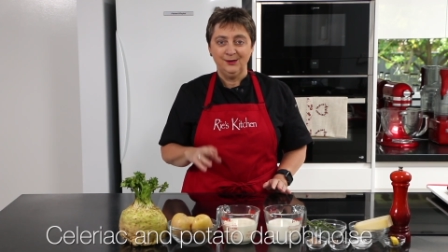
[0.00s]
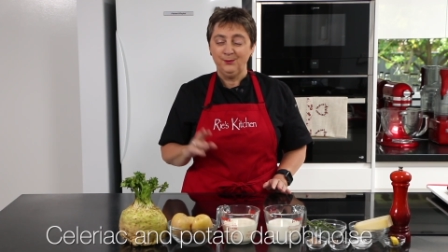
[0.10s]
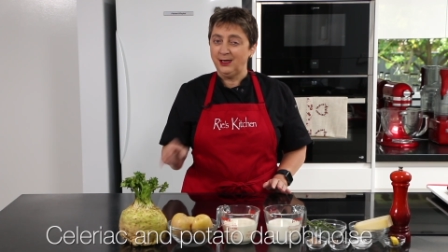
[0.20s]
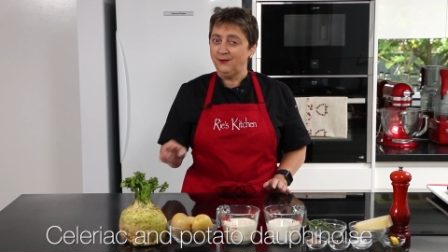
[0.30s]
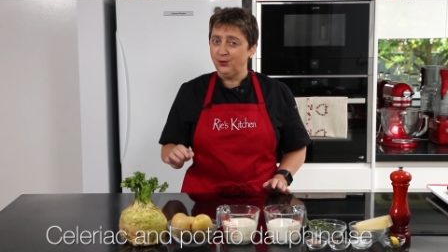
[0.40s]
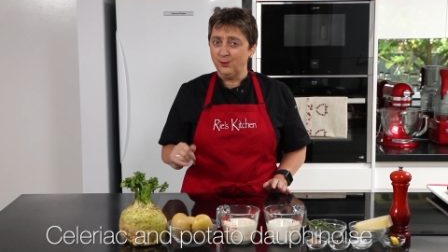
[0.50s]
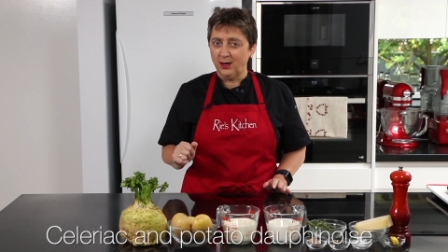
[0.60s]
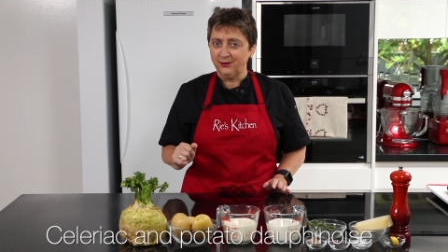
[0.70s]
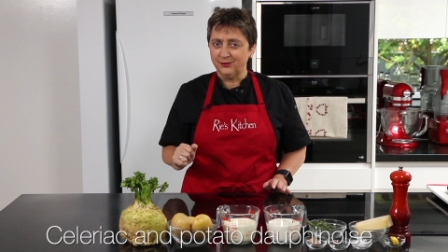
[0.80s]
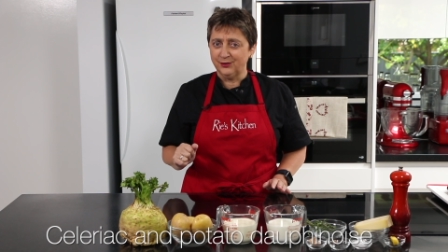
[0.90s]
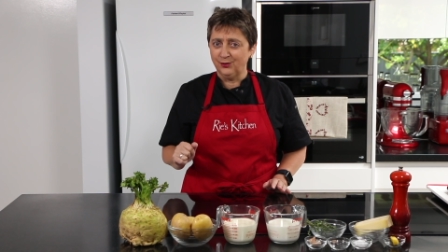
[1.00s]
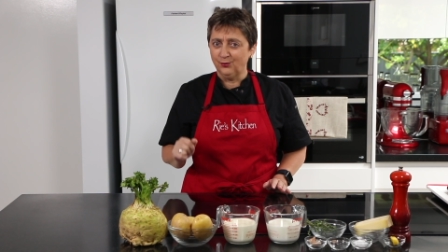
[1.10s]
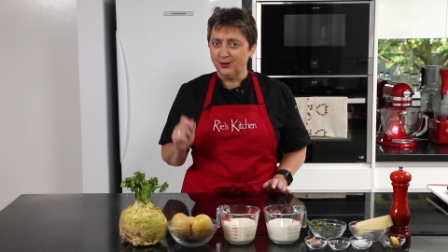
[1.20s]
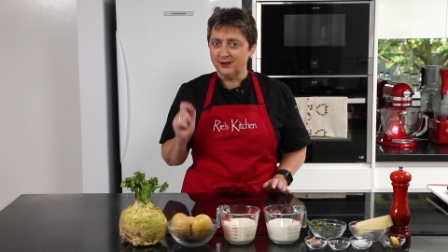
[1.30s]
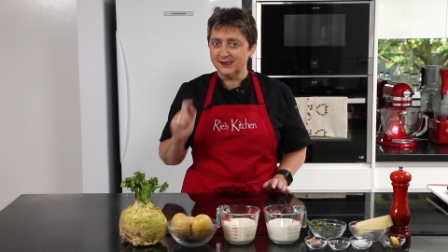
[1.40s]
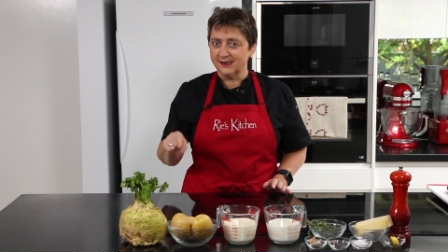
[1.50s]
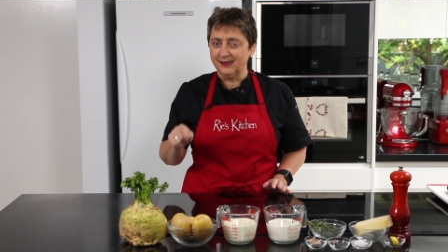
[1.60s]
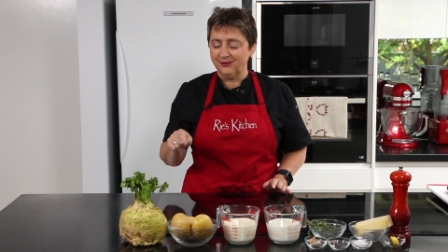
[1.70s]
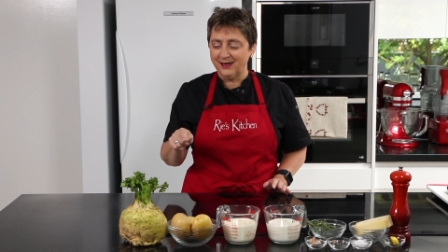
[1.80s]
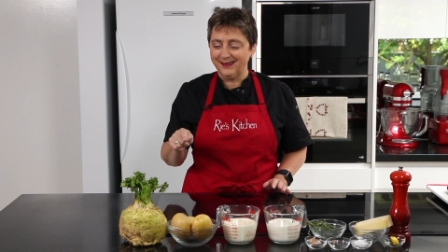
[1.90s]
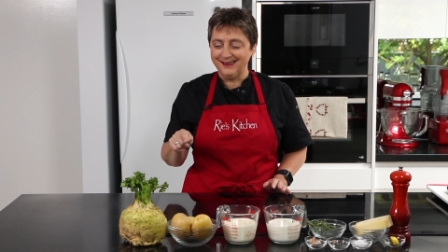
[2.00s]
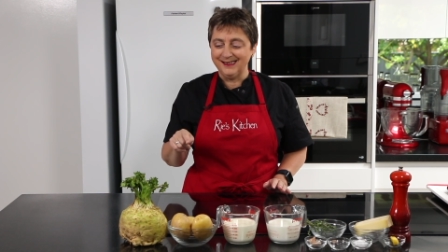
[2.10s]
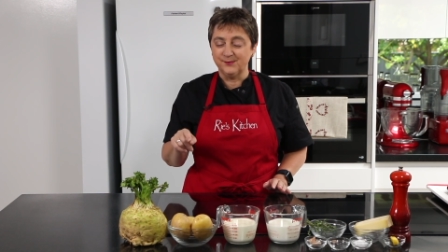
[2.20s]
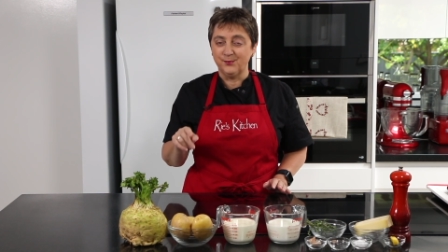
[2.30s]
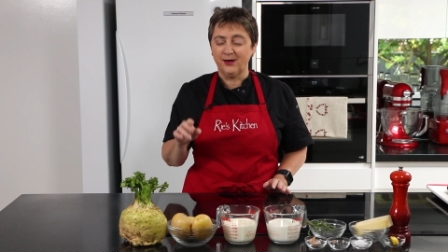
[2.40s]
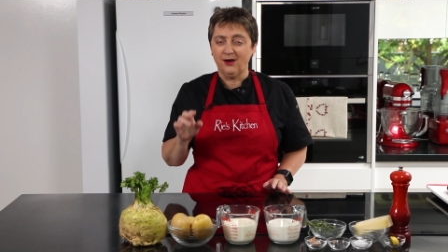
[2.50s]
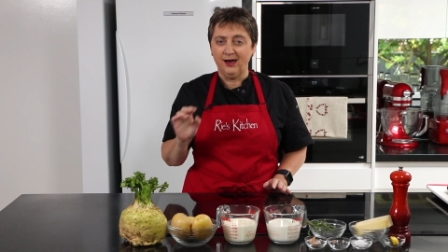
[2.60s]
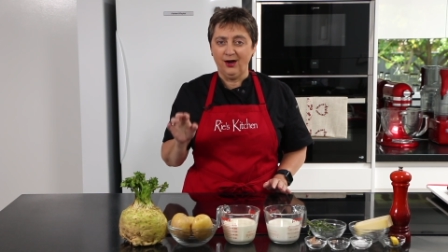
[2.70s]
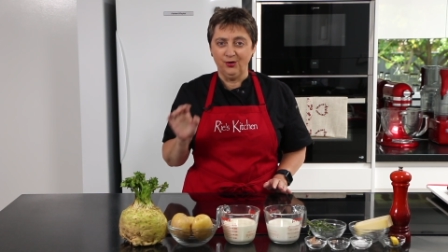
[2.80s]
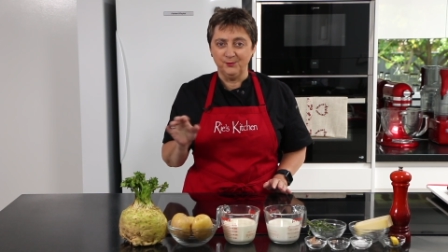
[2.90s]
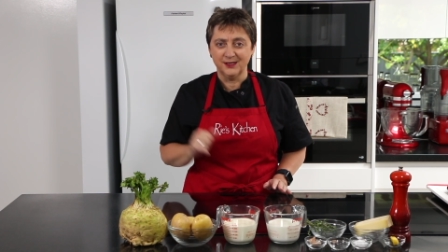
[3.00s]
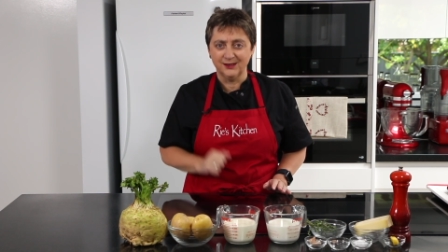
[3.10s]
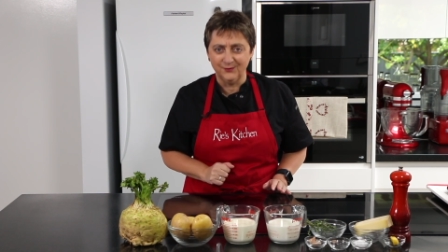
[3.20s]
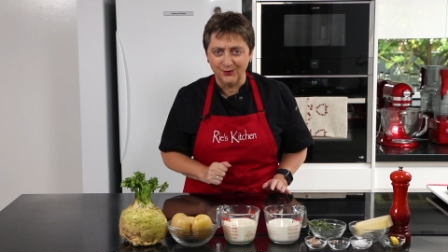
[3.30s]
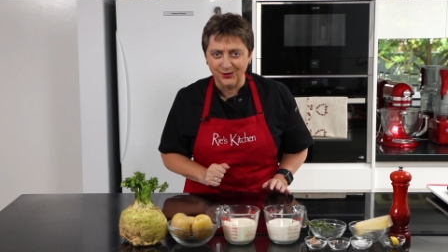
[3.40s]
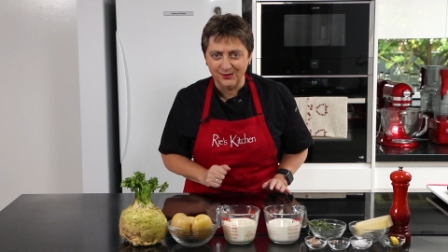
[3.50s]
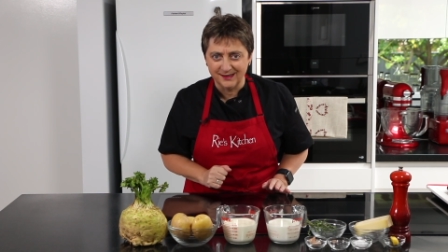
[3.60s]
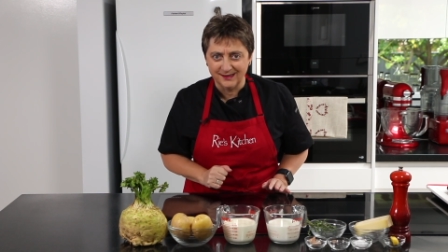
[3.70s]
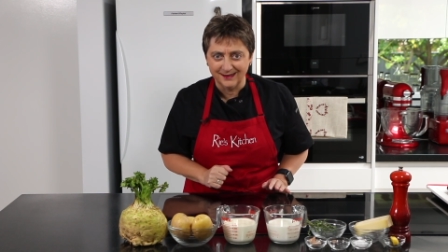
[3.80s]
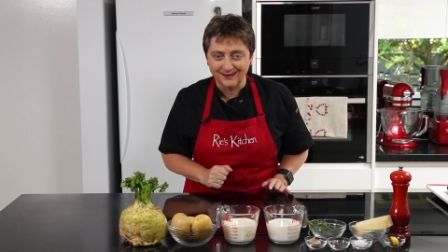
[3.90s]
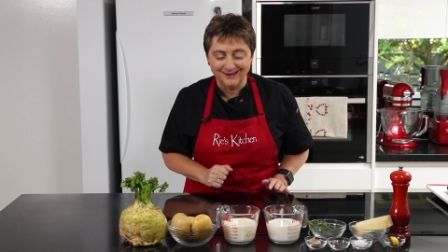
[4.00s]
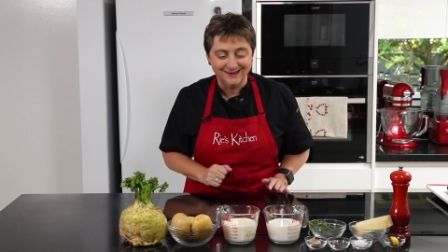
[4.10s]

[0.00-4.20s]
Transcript: Many of you might not know what a celeriac is, but I hope to convert you today.